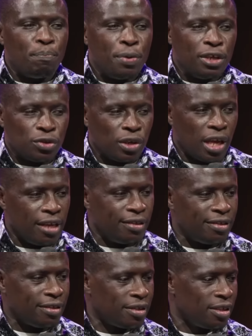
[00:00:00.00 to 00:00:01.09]
prison
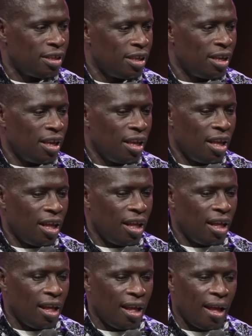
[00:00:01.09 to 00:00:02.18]
is
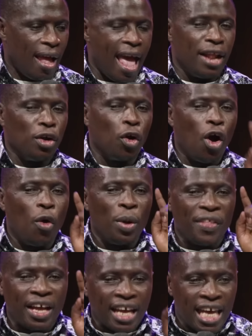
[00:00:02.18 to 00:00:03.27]
and go
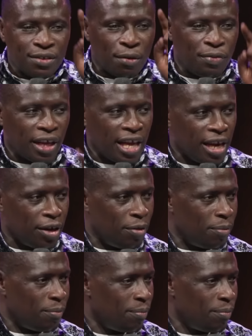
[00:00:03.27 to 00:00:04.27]
with the keys of the kingdom.